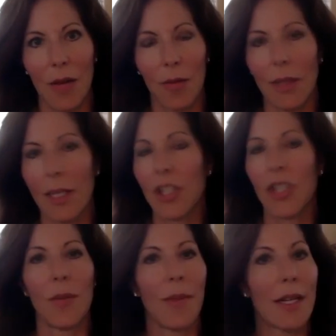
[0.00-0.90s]
A
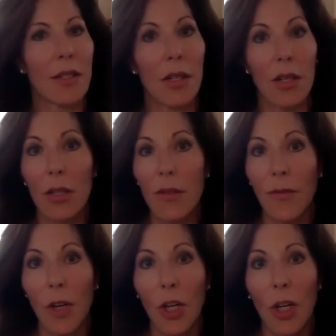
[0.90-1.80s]
relationship that's
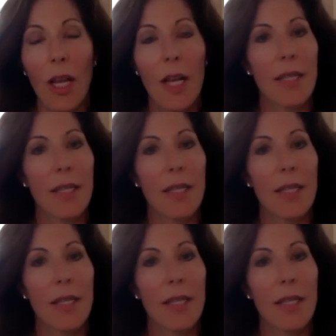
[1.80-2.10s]
hurtful,